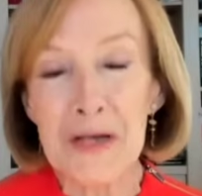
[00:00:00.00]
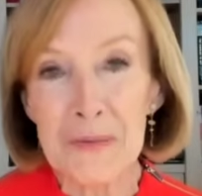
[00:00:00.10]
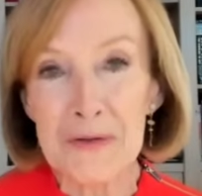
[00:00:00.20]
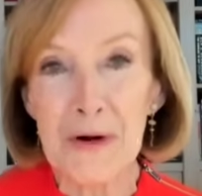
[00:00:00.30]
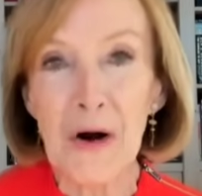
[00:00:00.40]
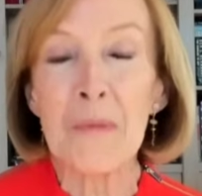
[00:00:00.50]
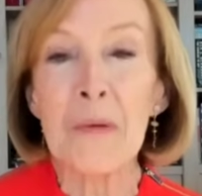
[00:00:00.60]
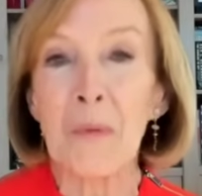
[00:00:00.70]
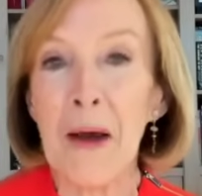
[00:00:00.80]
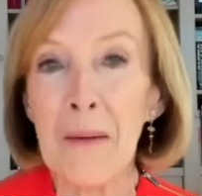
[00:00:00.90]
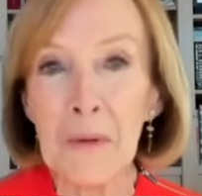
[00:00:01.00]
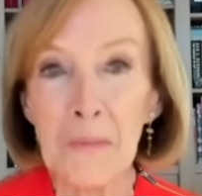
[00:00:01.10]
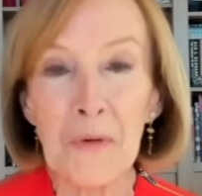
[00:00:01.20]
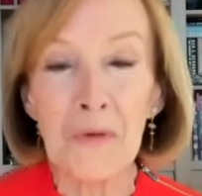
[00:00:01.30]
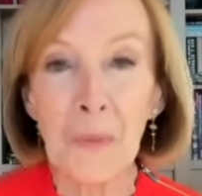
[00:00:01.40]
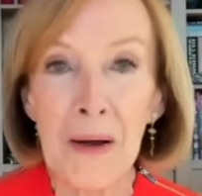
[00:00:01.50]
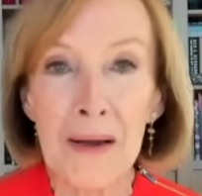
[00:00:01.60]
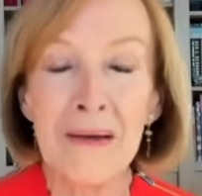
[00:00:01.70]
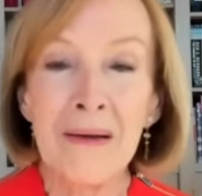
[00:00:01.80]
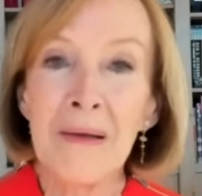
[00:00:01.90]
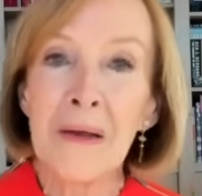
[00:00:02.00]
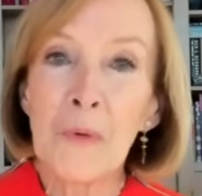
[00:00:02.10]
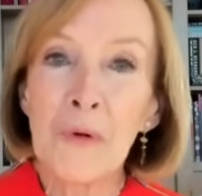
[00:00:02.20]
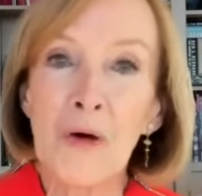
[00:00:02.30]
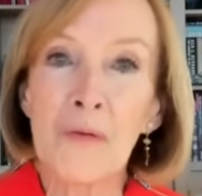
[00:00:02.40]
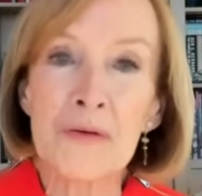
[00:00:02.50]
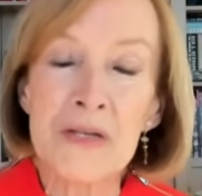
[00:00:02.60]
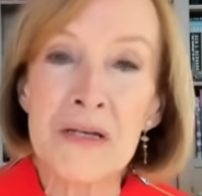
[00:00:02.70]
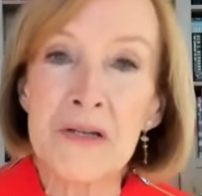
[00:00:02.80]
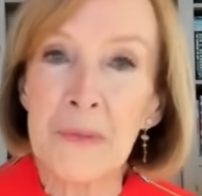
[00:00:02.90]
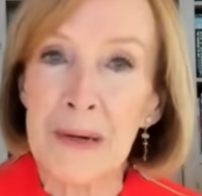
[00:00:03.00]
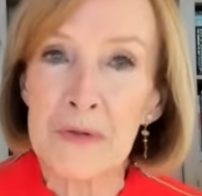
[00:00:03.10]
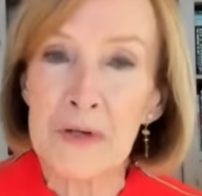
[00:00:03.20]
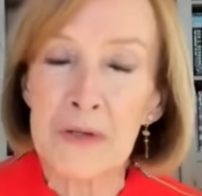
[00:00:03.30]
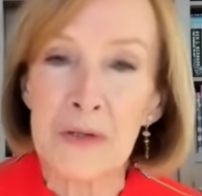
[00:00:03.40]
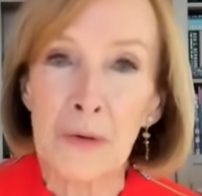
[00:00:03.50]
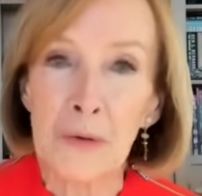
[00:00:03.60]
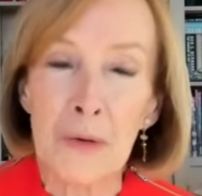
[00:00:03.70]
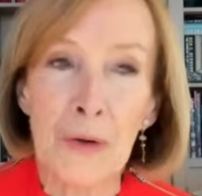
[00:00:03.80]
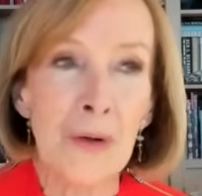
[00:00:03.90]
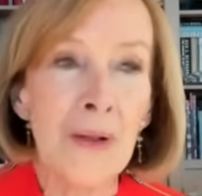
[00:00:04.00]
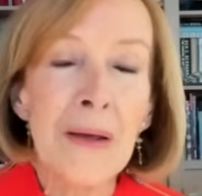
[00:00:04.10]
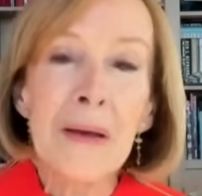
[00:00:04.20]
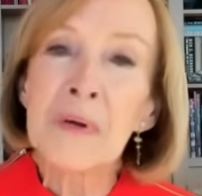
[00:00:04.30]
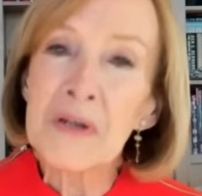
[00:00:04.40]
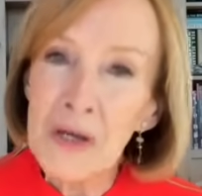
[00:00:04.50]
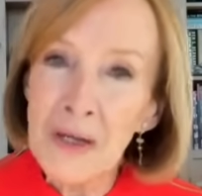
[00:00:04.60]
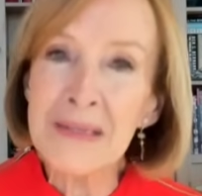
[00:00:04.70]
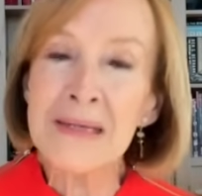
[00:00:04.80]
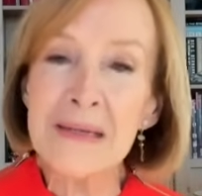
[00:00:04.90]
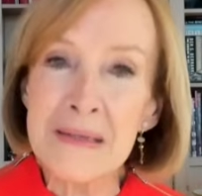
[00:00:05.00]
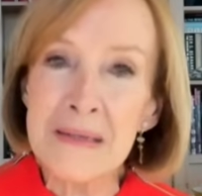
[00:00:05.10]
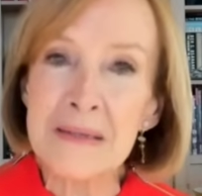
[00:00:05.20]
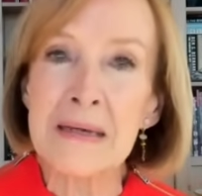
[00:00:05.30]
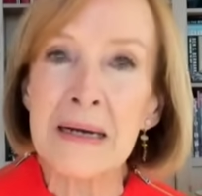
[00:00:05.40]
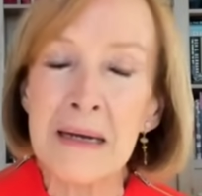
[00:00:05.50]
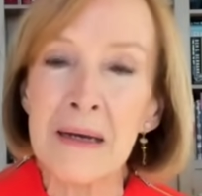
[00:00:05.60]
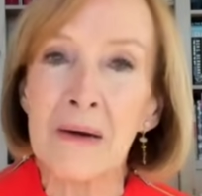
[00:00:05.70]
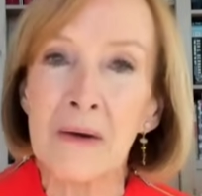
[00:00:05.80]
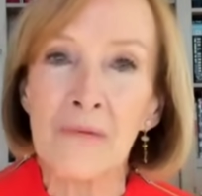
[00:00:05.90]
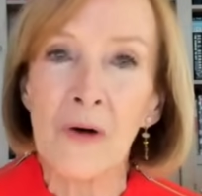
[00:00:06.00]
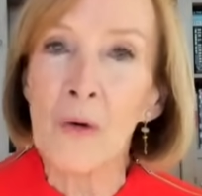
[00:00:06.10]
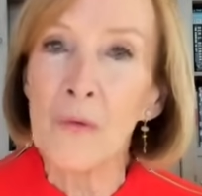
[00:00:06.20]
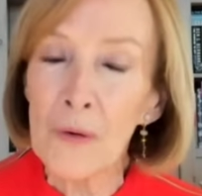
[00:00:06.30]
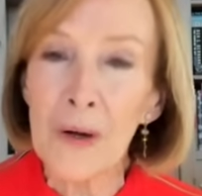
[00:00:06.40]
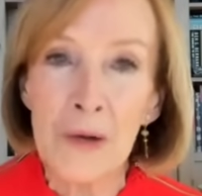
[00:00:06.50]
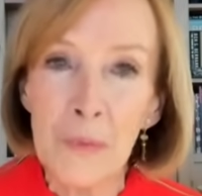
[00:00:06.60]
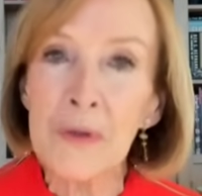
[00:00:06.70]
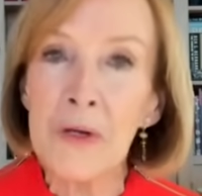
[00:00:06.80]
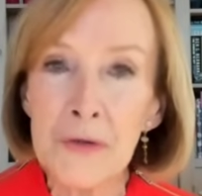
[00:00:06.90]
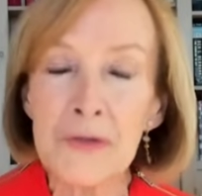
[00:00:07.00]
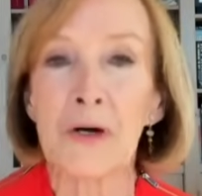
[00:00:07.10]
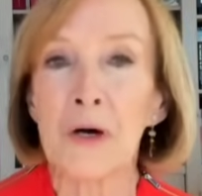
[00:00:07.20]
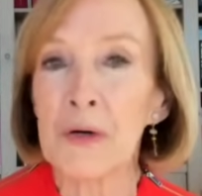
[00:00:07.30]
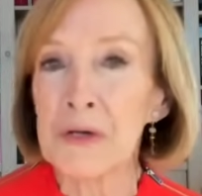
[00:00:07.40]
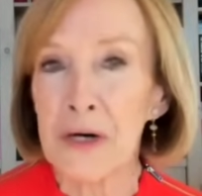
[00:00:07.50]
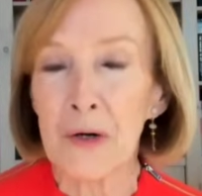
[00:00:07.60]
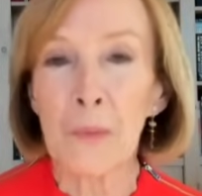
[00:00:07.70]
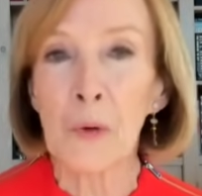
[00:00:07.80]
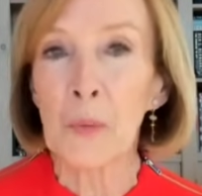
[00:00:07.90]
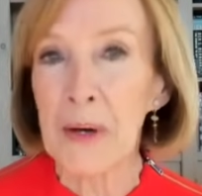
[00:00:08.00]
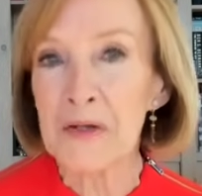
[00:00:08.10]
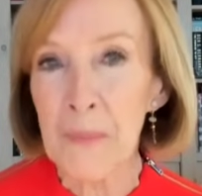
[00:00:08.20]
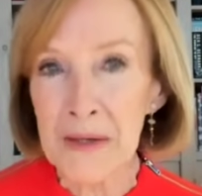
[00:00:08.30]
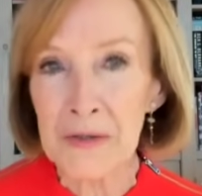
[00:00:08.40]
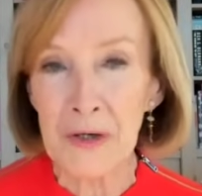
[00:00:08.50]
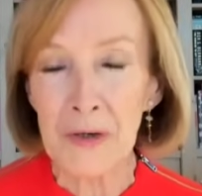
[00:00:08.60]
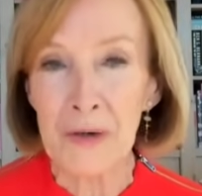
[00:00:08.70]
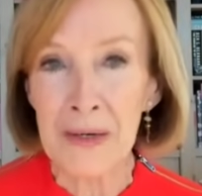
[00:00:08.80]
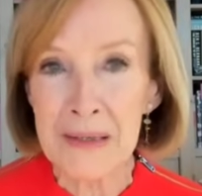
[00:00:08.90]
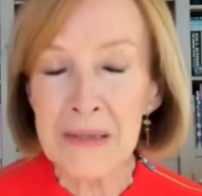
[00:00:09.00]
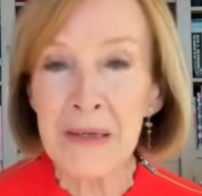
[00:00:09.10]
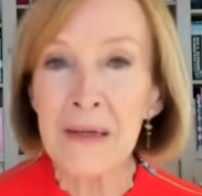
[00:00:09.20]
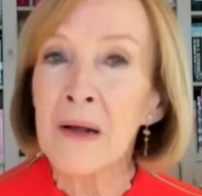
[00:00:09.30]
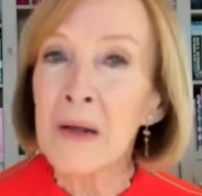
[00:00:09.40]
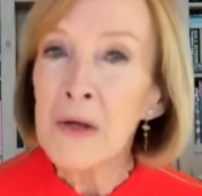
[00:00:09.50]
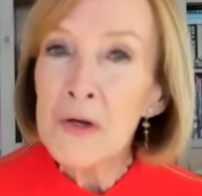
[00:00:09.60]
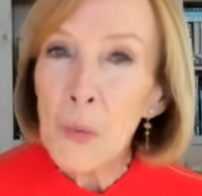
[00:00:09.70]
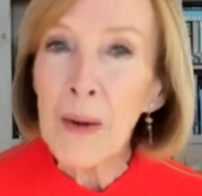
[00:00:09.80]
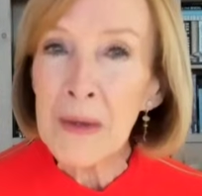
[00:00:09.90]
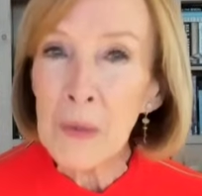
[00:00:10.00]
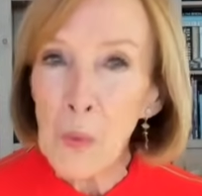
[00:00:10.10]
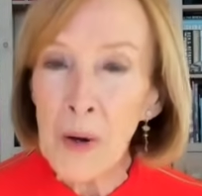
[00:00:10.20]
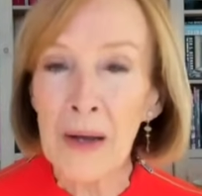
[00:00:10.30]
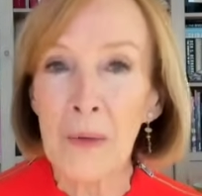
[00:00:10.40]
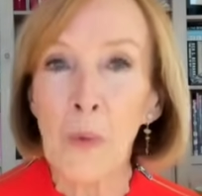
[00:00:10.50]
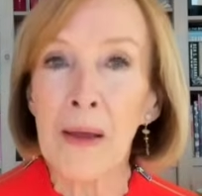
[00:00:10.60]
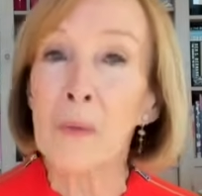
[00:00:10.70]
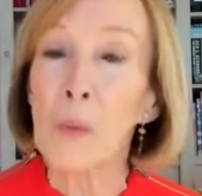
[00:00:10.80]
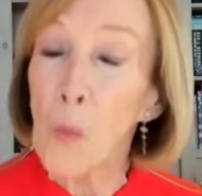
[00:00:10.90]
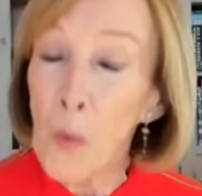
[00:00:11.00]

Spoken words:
I was an Army brat. We moved overseas when I was just a little girl. But Tulsa is the site of, over 100 years ago, a terrible race massacre, 1921, when